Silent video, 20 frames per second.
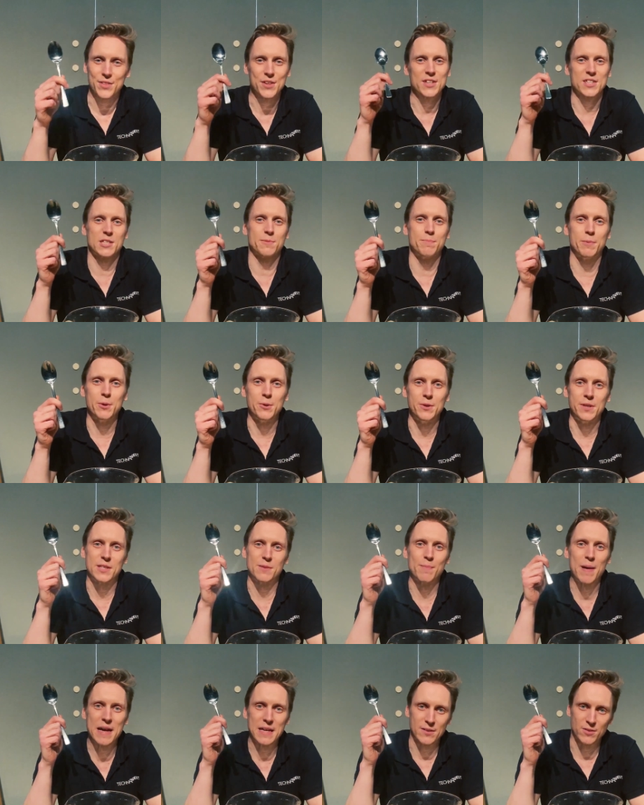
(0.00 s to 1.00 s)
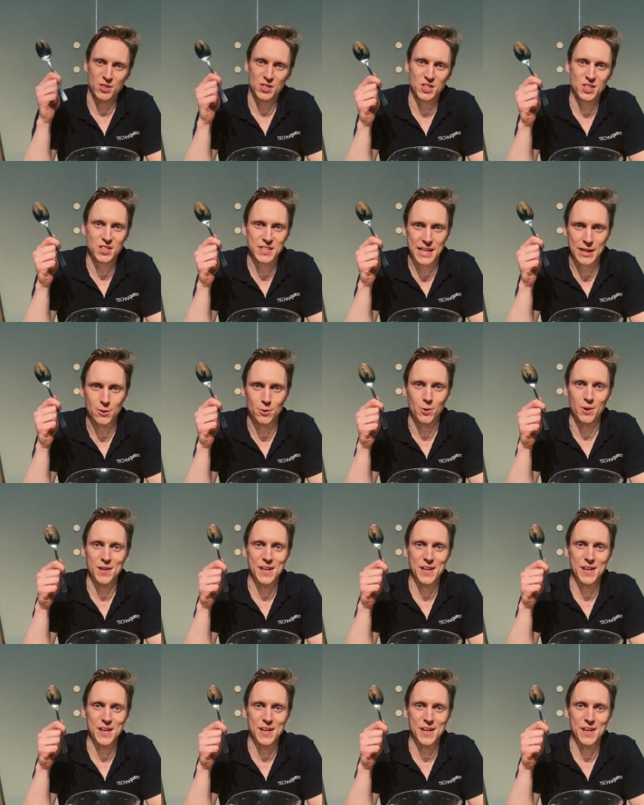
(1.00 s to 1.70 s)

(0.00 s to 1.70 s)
This spoon is made of steel,